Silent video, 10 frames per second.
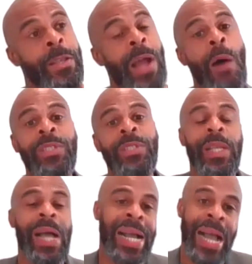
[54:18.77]
now I
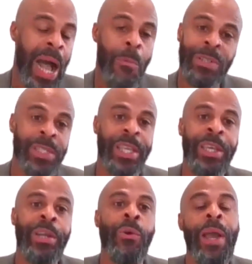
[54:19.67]
wasn't I wasn't the
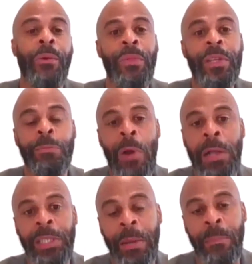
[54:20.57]
curator on this
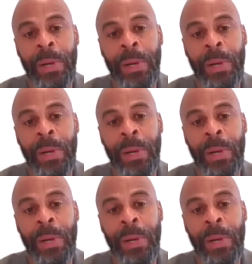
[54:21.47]
project,